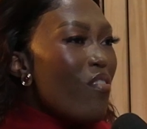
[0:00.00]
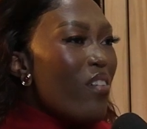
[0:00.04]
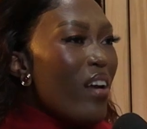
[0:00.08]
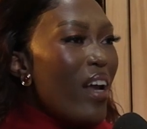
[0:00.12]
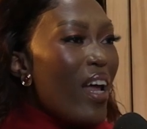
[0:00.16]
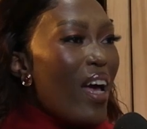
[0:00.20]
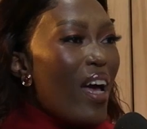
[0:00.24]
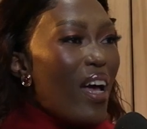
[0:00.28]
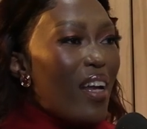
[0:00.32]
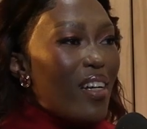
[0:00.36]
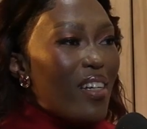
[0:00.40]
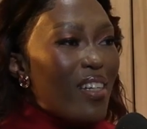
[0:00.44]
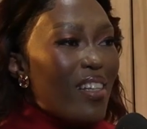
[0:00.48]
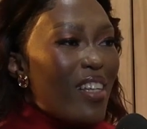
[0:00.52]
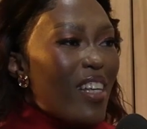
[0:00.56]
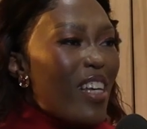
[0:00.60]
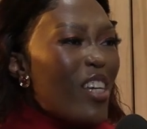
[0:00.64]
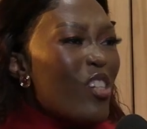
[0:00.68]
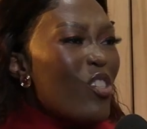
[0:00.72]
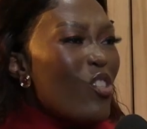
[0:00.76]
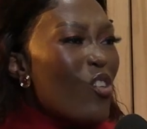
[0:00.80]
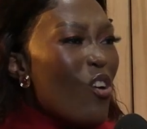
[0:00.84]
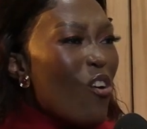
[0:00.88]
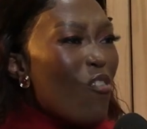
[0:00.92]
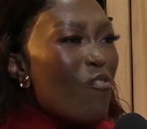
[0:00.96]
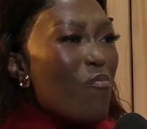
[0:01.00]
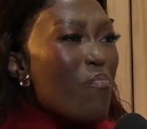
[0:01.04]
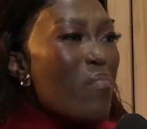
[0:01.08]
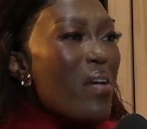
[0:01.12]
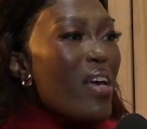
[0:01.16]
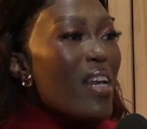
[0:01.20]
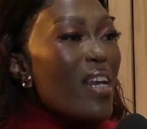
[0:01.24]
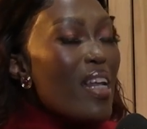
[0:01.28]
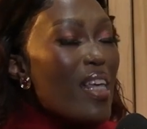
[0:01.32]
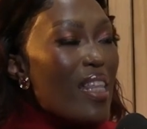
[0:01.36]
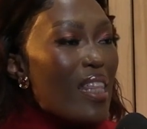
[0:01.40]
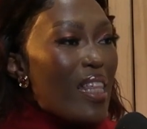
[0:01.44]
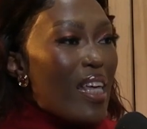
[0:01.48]
of land, the issue of
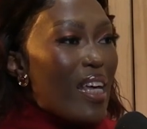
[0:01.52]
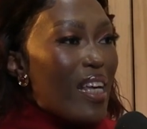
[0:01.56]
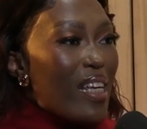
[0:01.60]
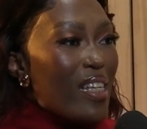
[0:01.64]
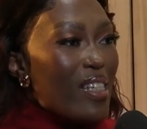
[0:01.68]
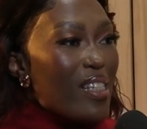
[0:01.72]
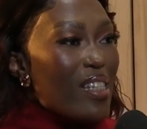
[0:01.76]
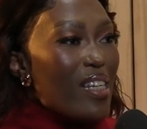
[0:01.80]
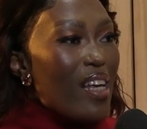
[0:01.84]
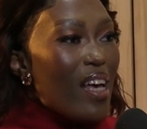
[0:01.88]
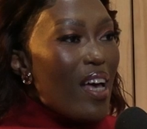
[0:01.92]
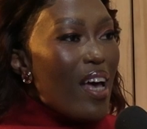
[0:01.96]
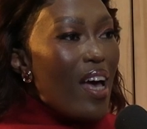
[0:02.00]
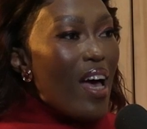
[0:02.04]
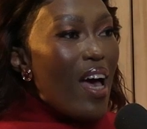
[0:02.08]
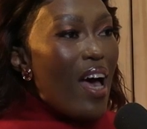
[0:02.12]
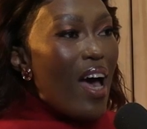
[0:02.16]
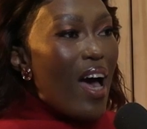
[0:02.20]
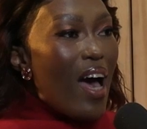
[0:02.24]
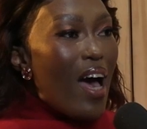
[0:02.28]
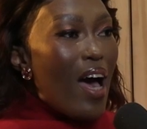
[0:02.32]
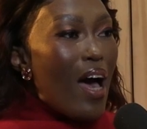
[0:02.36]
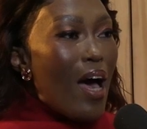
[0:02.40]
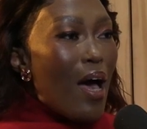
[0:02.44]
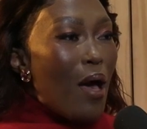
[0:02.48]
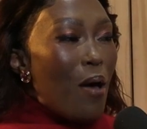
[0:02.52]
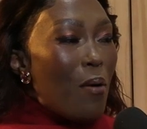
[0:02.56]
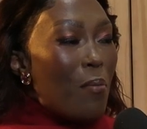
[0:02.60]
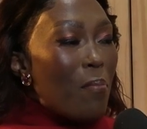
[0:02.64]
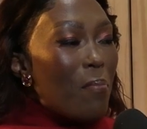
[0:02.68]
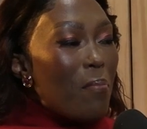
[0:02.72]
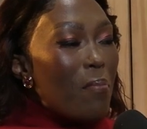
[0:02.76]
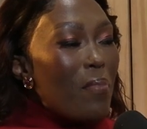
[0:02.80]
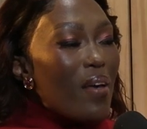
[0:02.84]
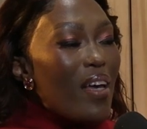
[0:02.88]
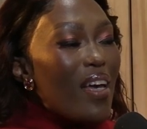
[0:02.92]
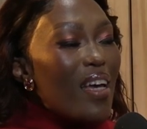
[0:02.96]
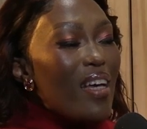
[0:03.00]
many things,
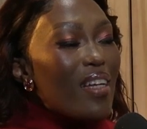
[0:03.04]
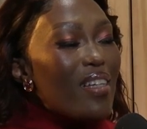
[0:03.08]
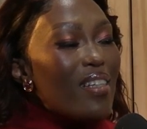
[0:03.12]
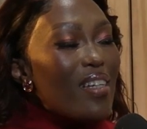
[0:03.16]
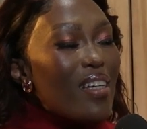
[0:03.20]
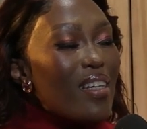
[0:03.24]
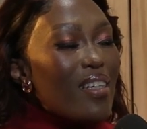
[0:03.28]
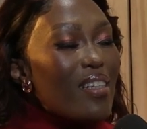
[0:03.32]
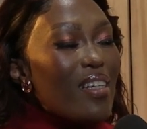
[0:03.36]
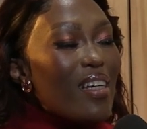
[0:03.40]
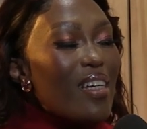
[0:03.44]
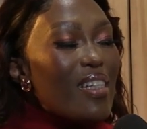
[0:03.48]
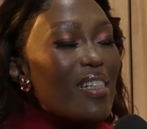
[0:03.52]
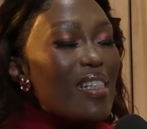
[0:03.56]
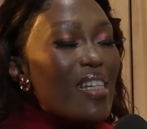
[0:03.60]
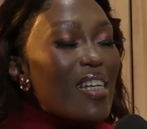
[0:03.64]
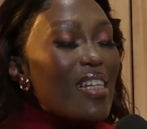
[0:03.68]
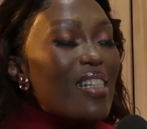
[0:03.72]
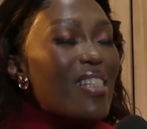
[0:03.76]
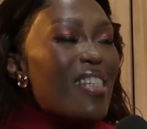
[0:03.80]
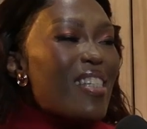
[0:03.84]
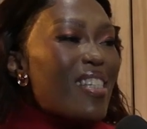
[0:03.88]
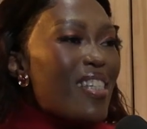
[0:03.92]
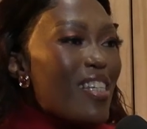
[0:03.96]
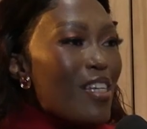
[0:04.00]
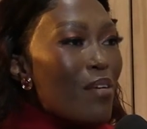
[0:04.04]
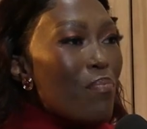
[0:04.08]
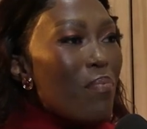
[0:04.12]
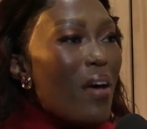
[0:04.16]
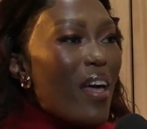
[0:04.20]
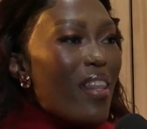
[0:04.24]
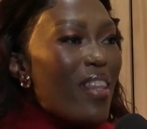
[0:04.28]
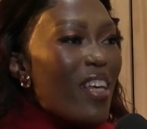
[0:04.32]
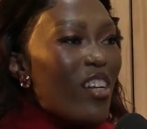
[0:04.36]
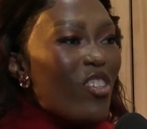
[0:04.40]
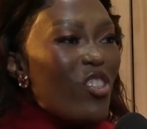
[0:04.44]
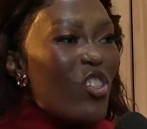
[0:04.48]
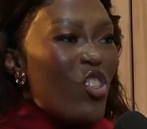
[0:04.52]
it's
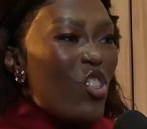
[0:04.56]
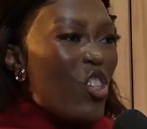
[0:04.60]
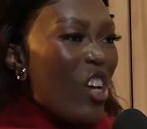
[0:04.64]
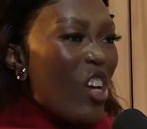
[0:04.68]
deeper than